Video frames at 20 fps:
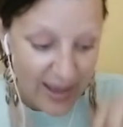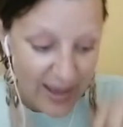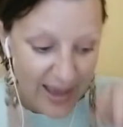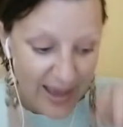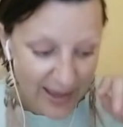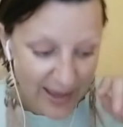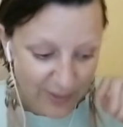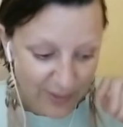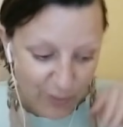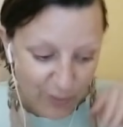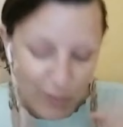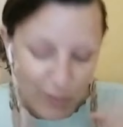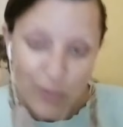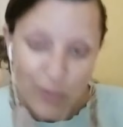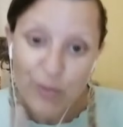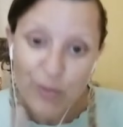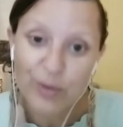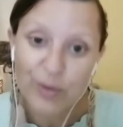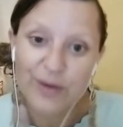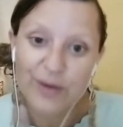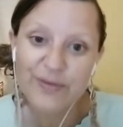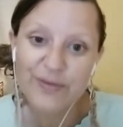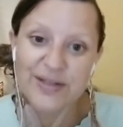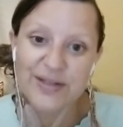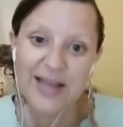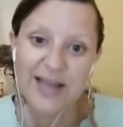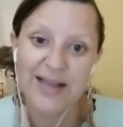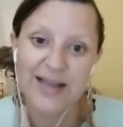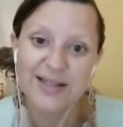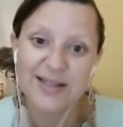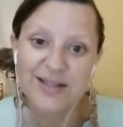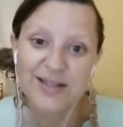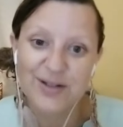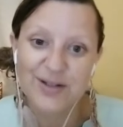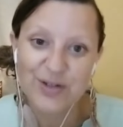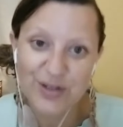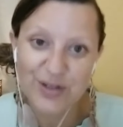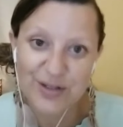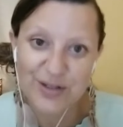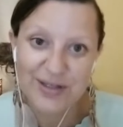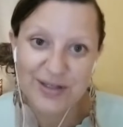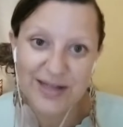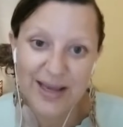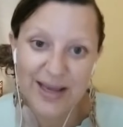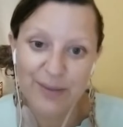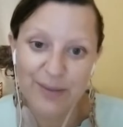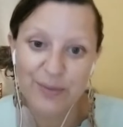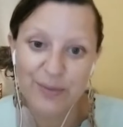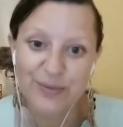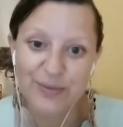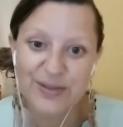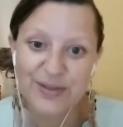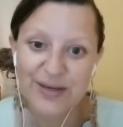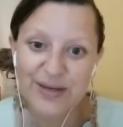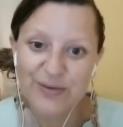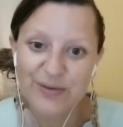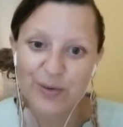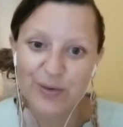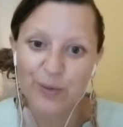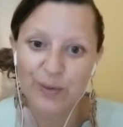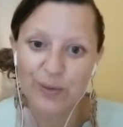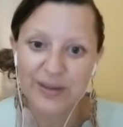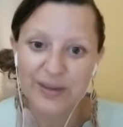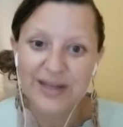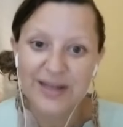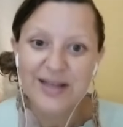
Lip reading: and all of the text. Just today we received it all.